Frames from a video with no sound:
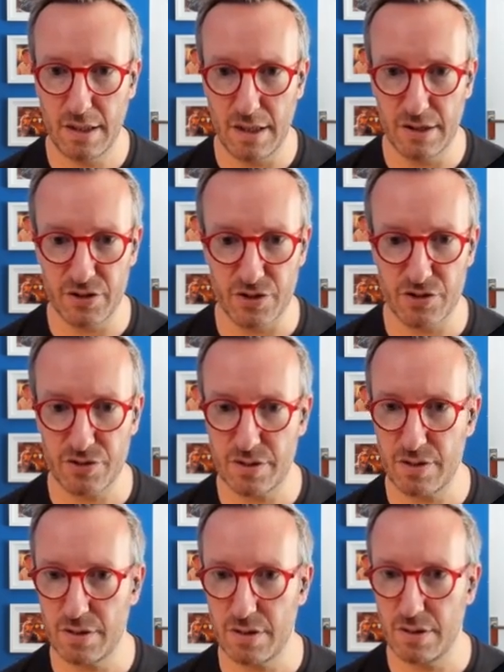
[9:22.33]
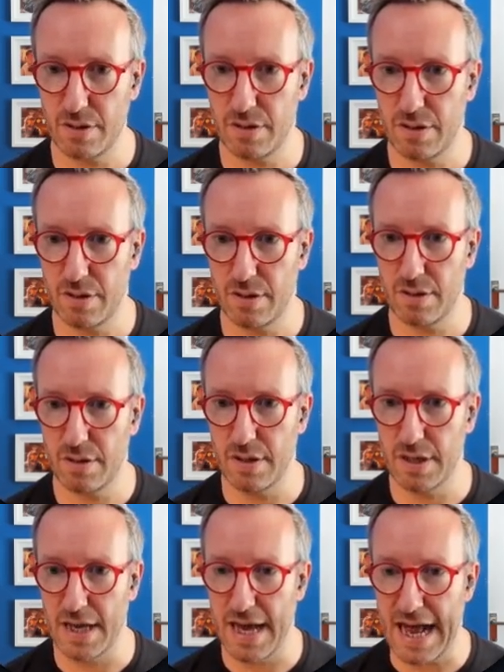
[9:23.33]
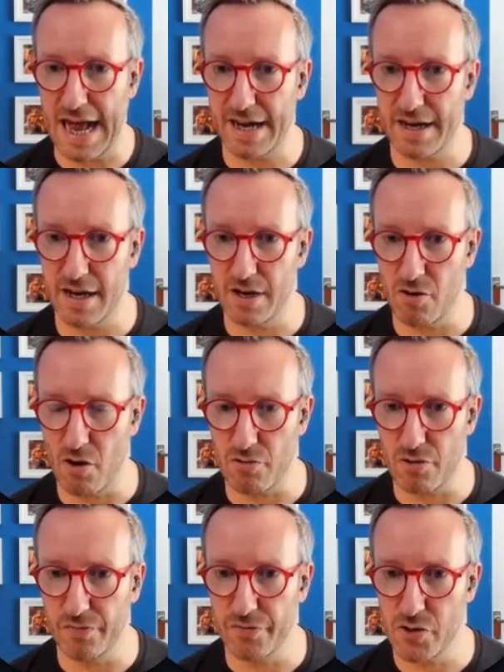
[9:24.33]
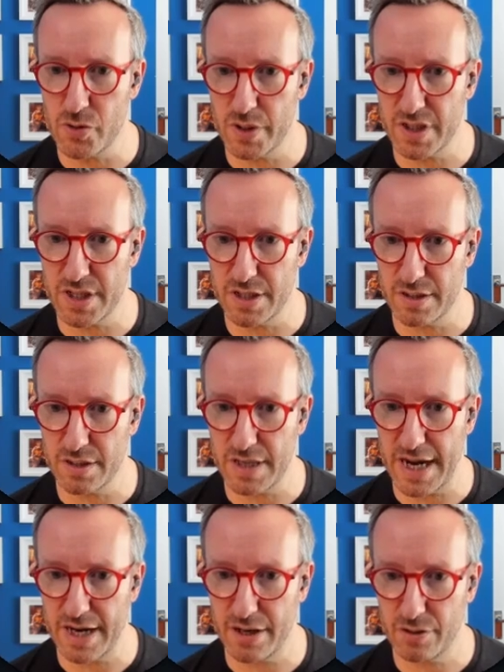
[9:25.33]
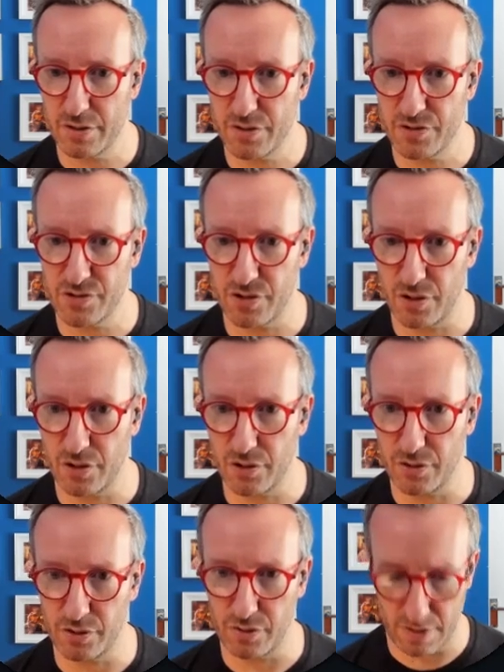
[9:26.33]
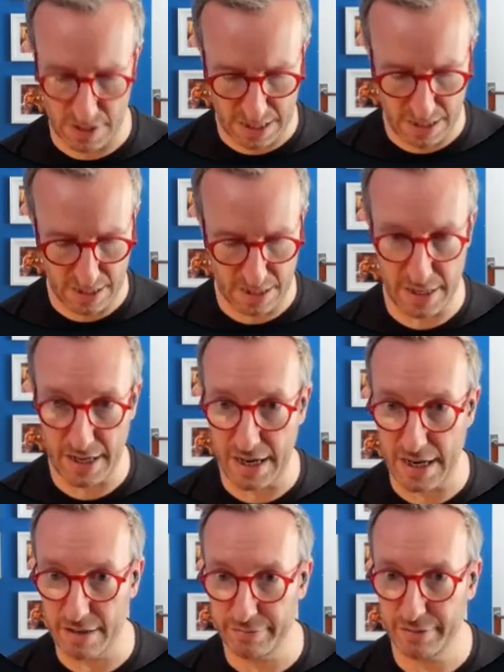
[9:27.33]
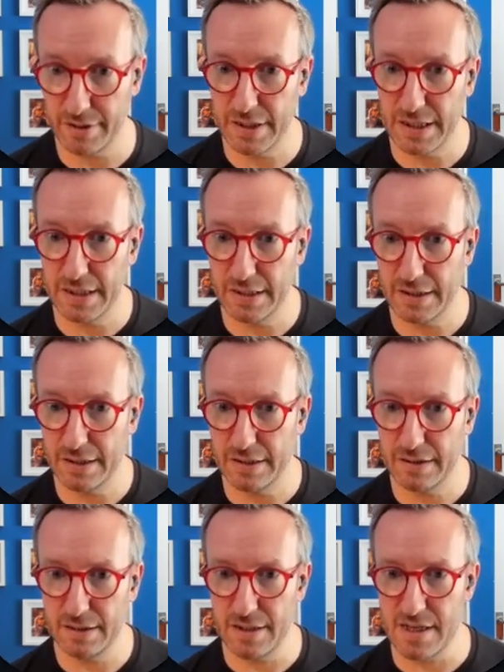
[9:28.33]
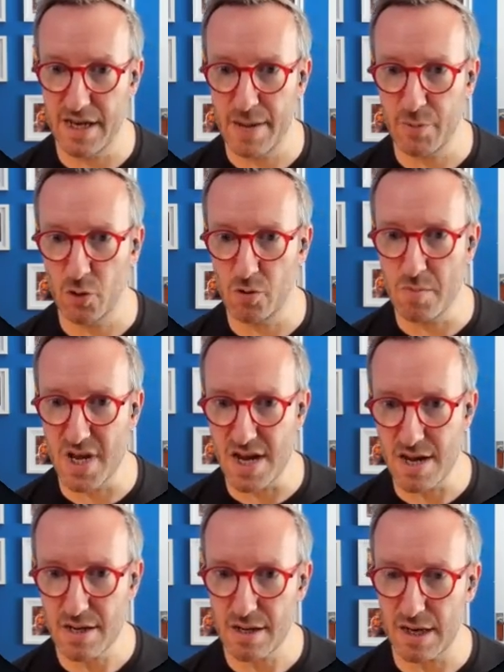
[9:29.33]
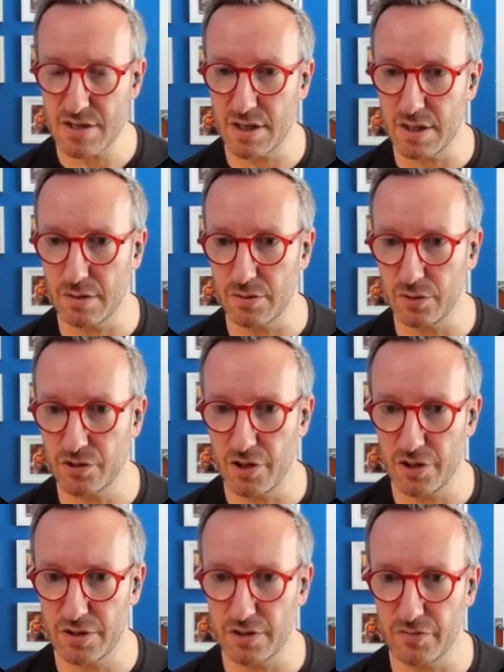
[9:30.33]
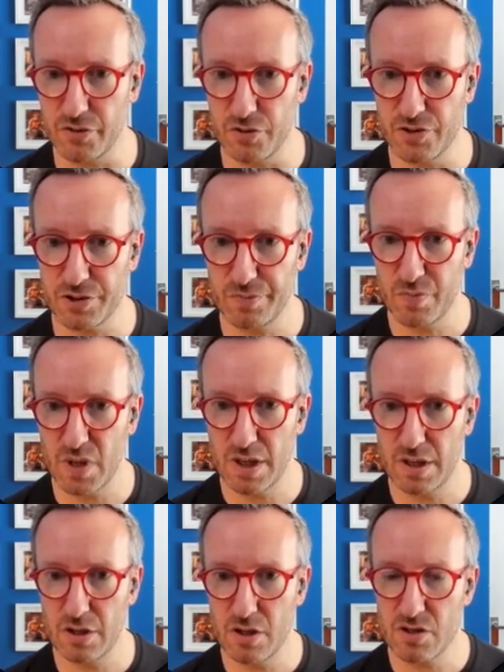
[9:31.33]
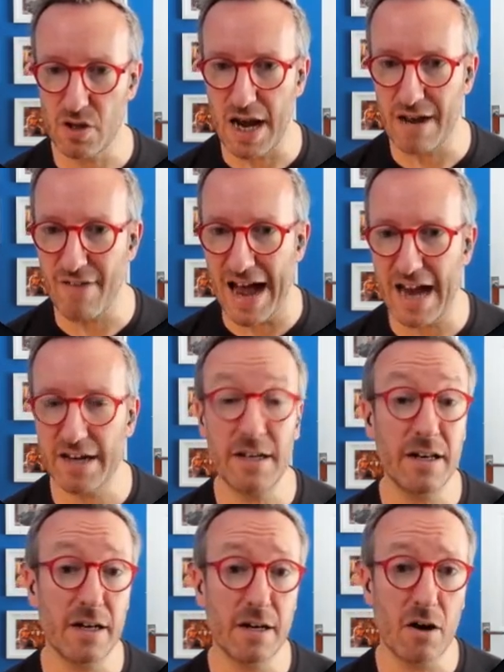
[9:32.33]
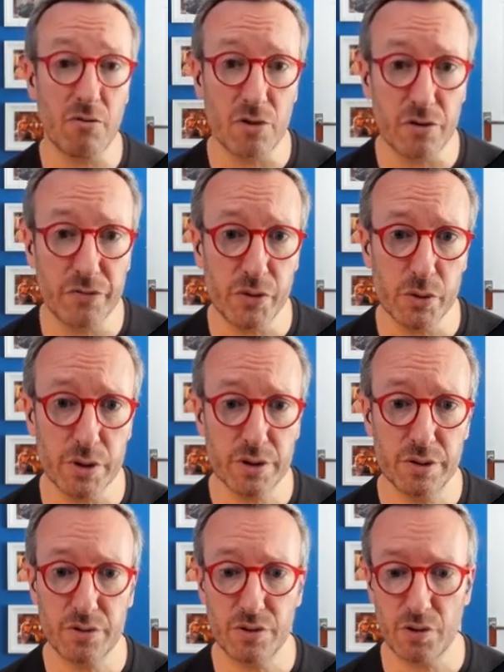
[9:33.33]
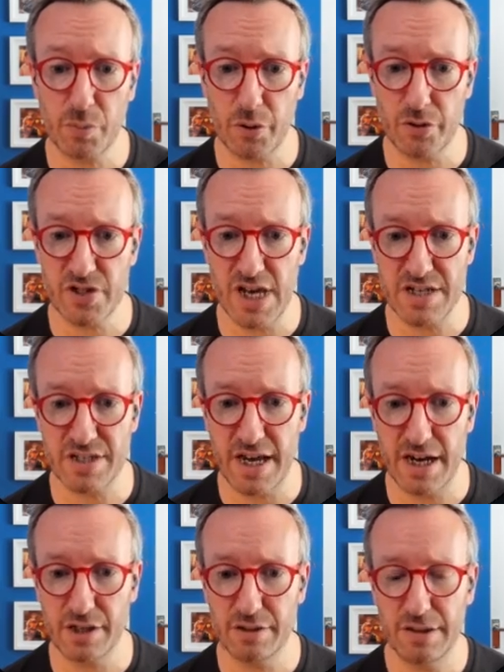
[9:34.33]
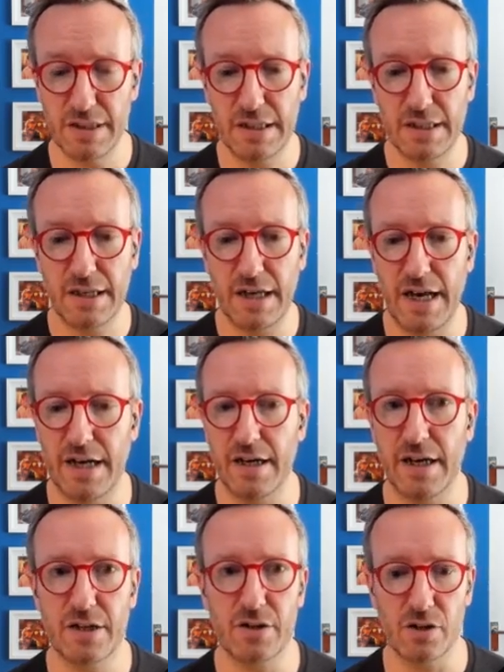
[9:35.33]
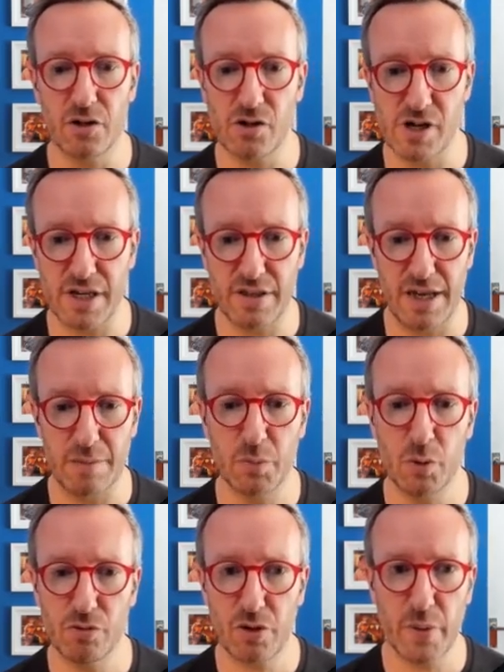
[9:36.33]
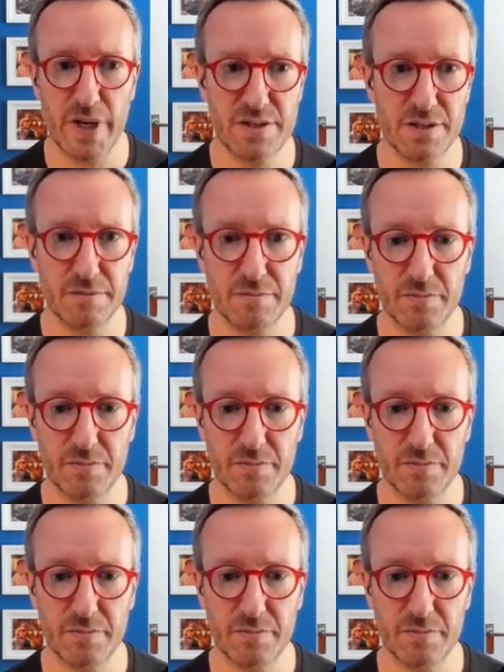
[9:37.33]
I'll just add in a reviewer here now. So I have demo me as an alternative user. So I've added in a reviewer to the process now, and I can create that pull request.